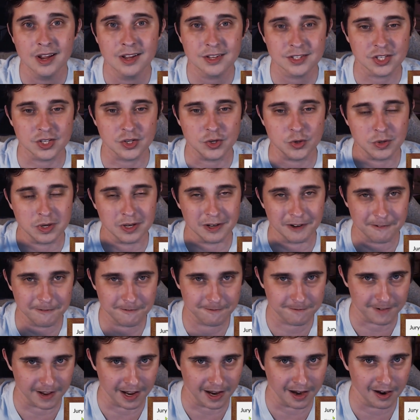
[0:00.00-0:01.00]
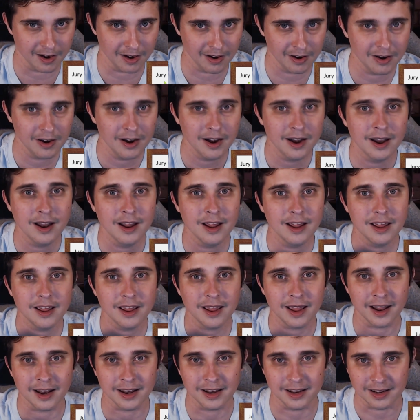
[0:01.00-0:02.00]
so you get a fair
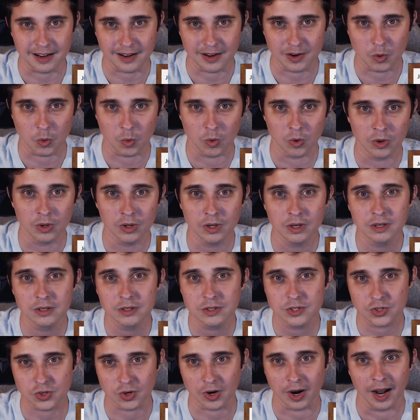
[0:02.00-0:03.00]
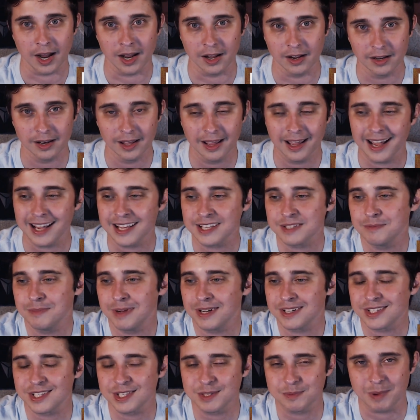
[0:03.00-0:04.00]
and equal trial as
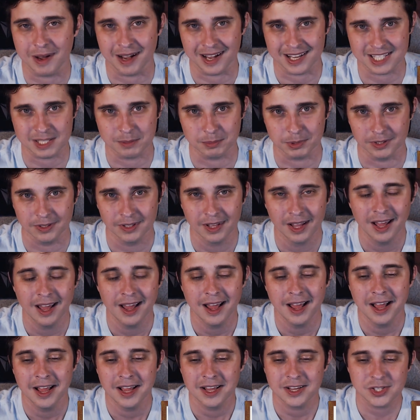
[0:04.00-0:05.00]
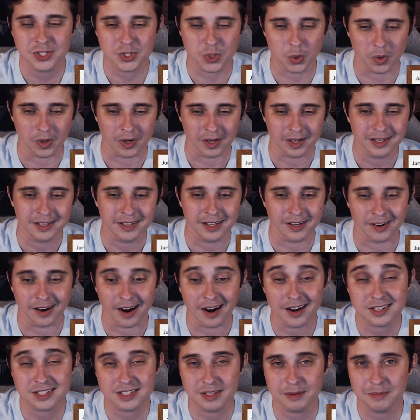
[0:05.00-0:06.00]
much as possible. Sure, there are
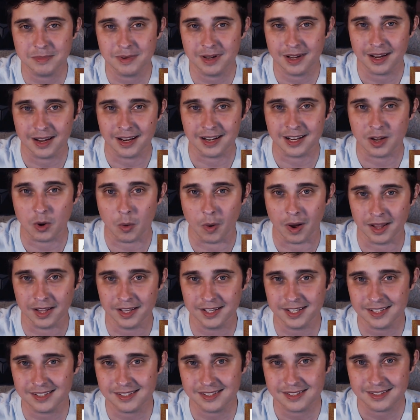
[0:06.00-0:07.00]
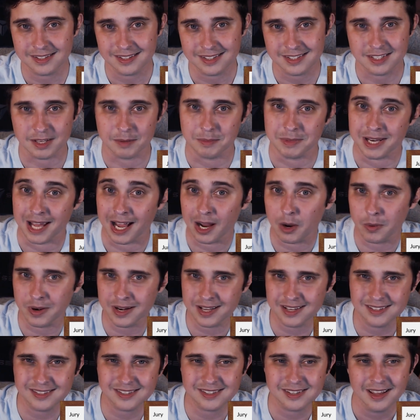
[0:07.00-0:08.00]
some inequalities, some
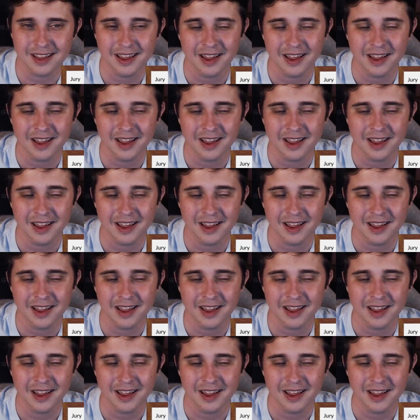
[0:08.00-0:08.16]
inequities,